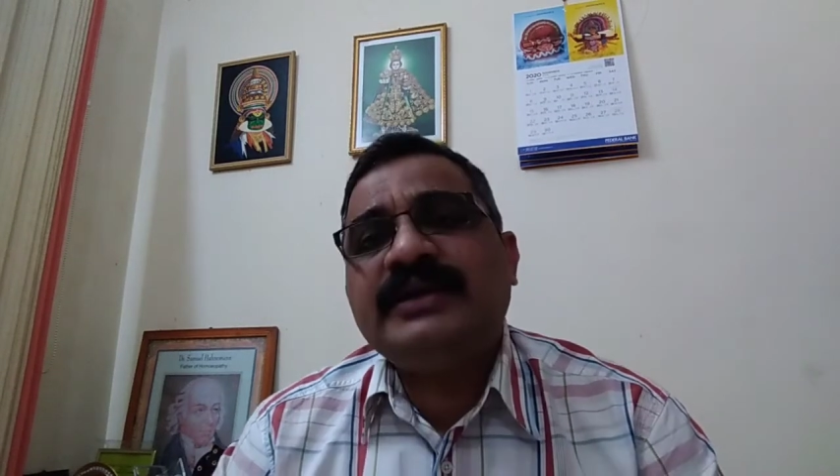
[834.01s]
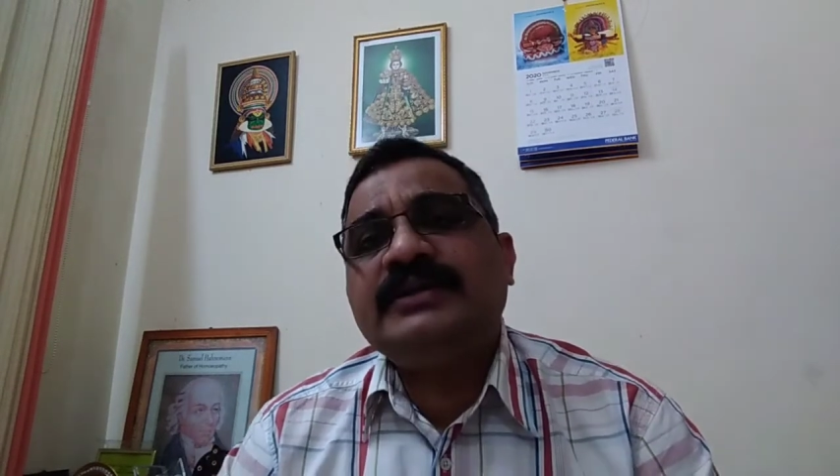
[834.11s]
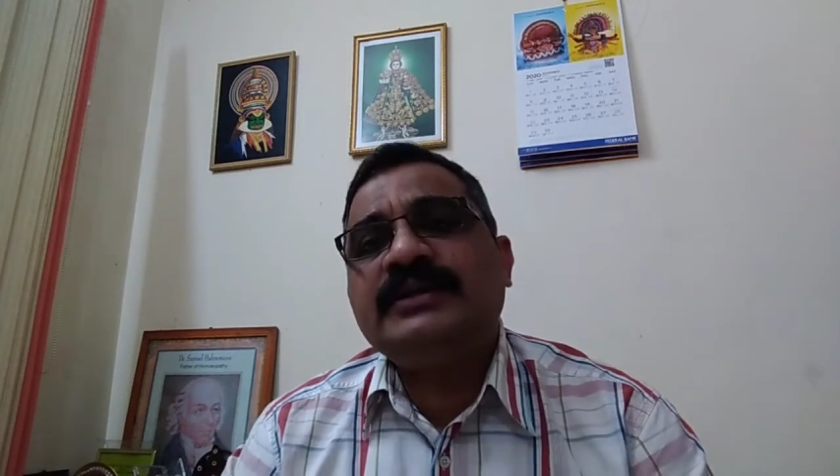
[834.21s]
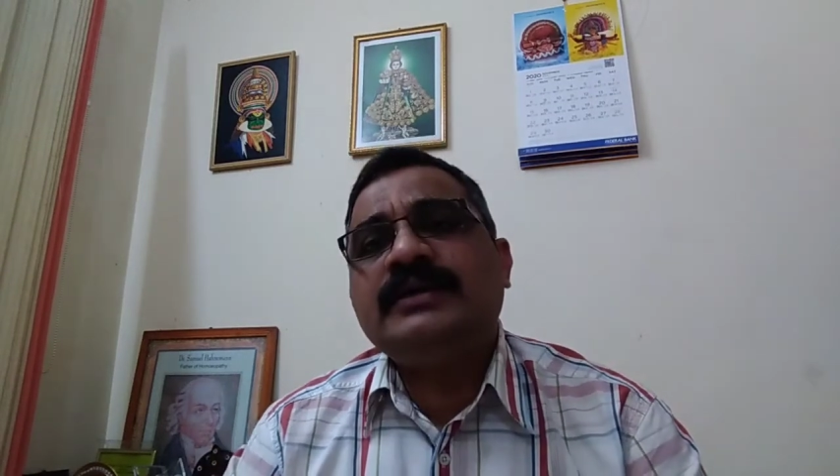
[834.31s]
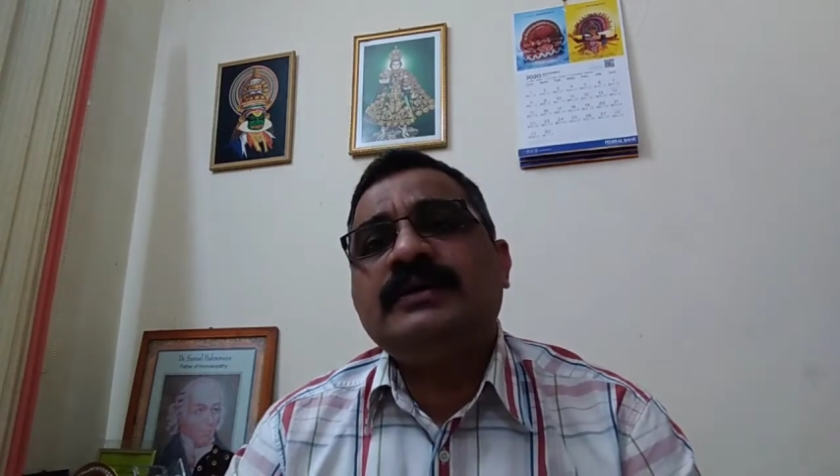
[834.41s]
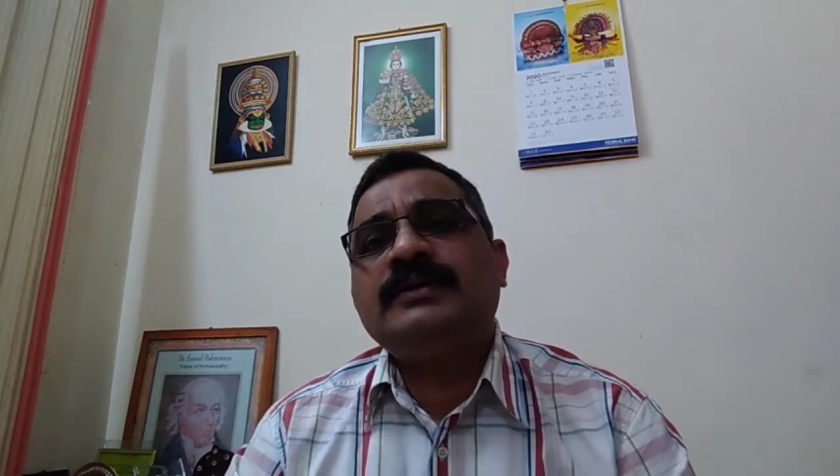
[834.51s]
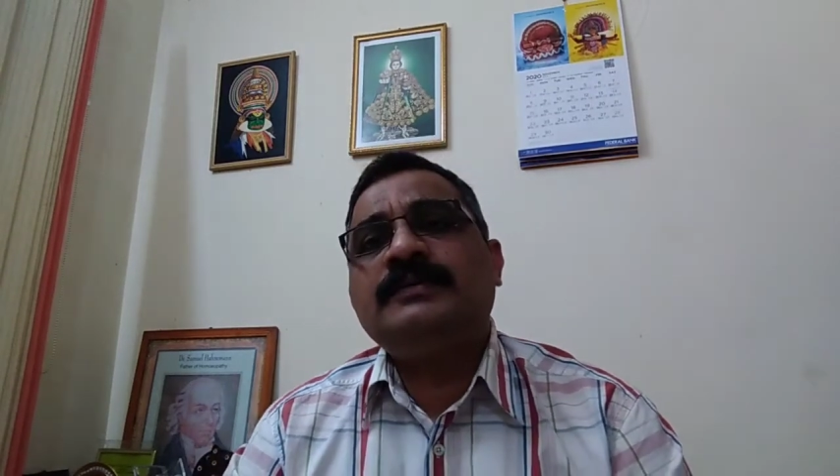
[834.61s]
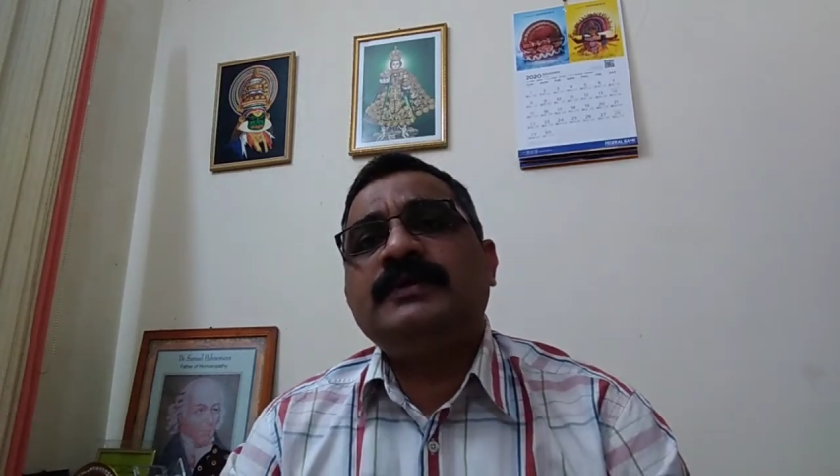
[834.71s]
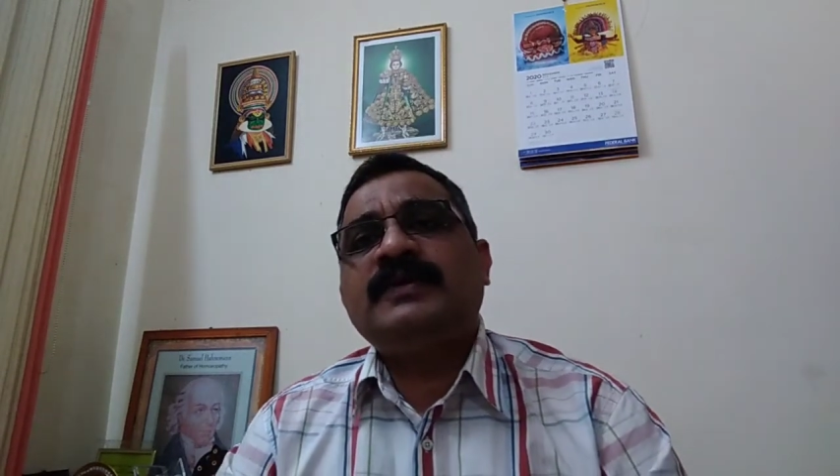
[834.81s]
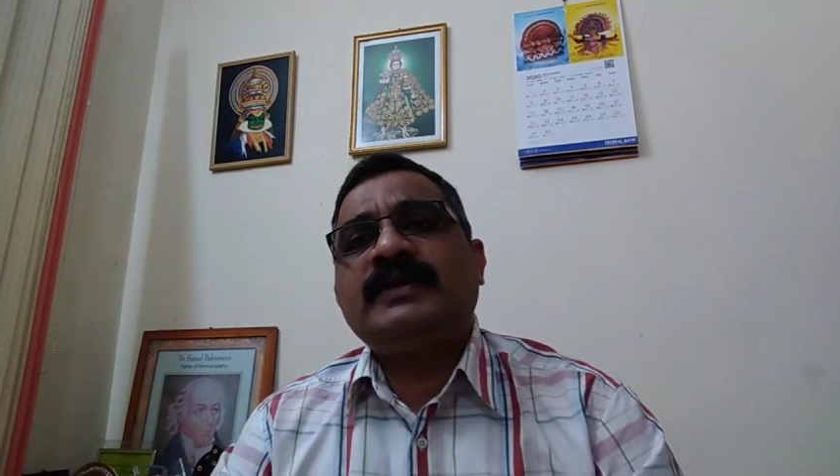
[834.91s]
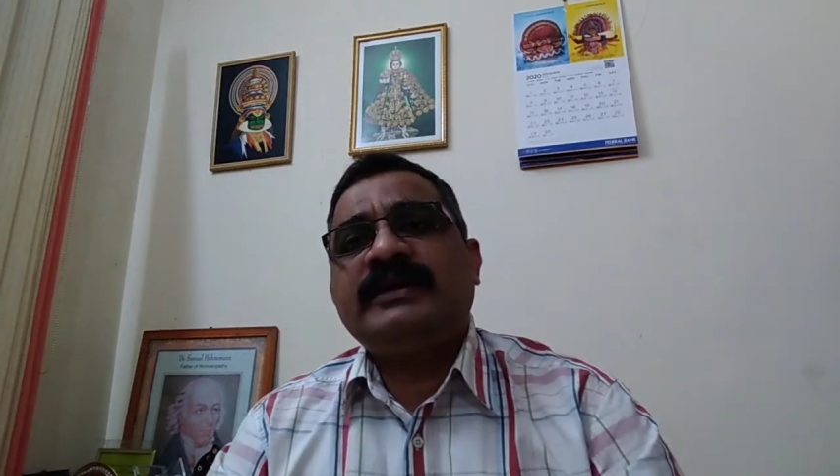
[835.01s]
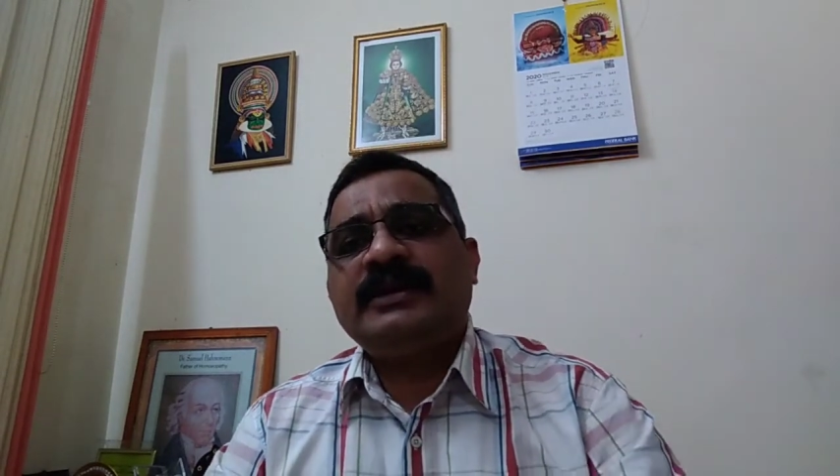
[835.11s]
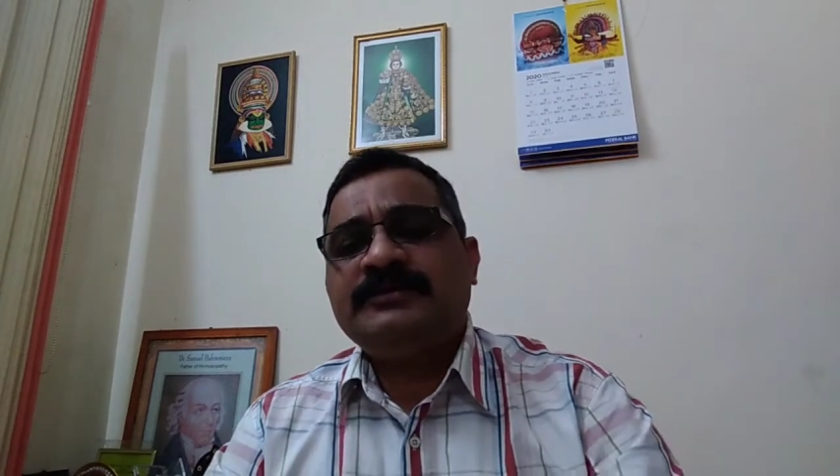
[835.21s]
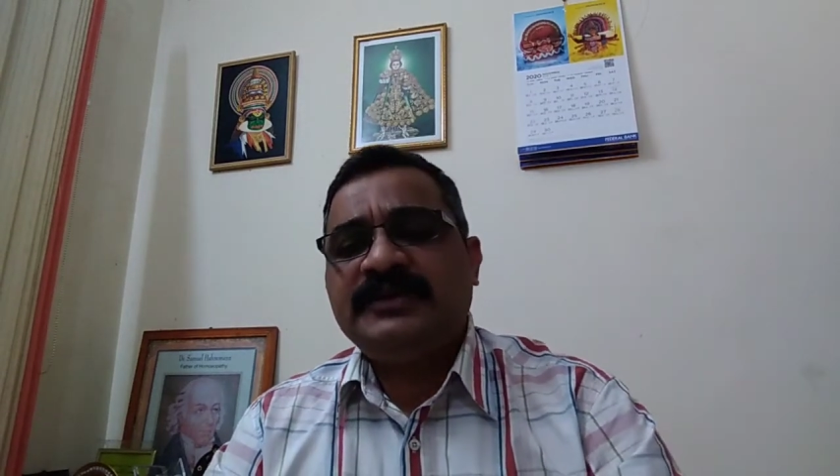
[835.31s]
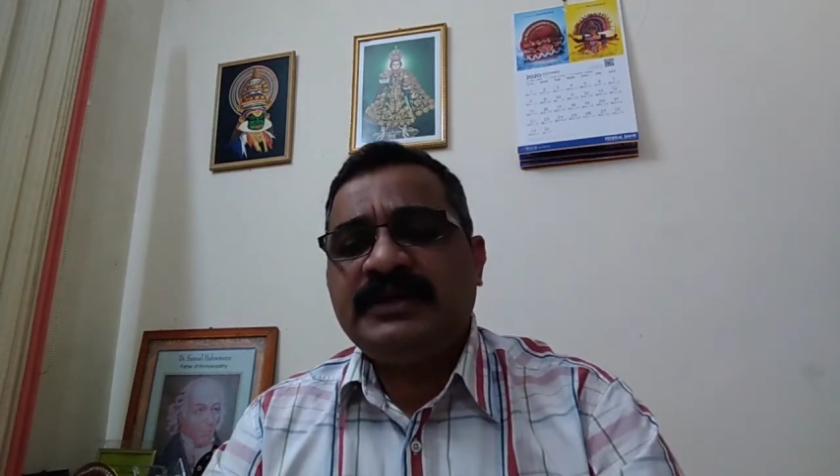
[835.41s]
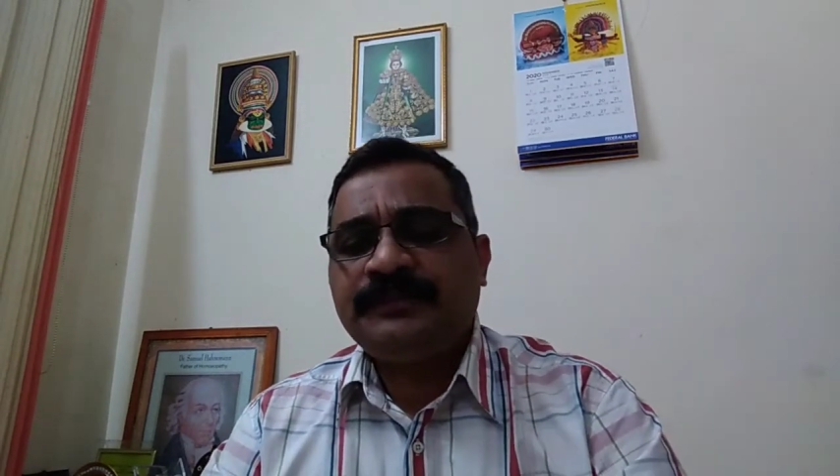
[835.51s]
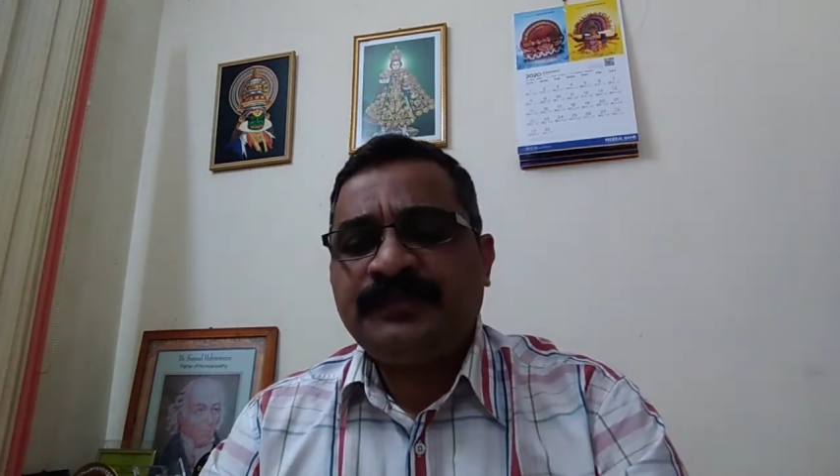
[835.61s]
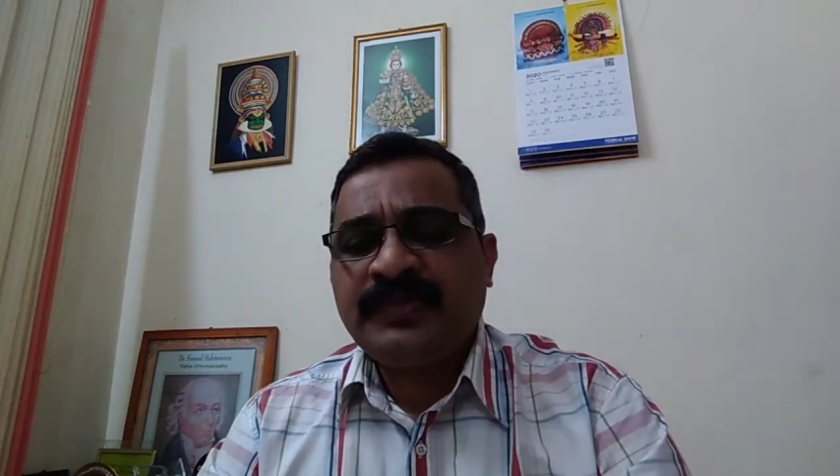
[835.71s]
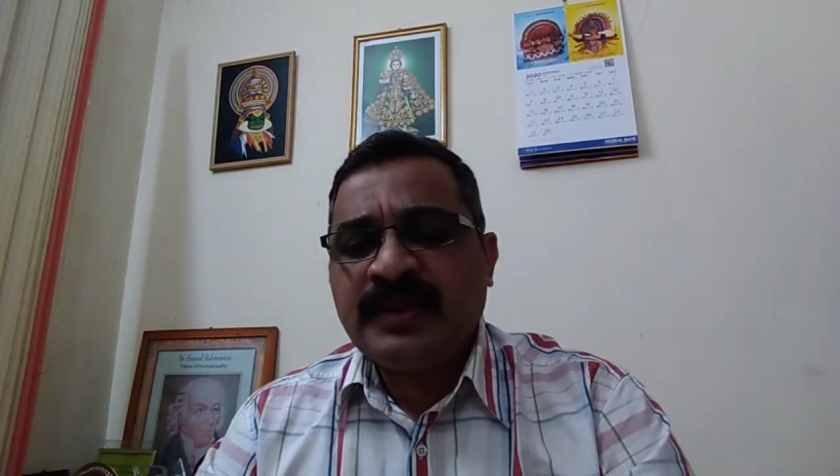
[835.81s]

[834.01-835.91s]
in the pleural cavity,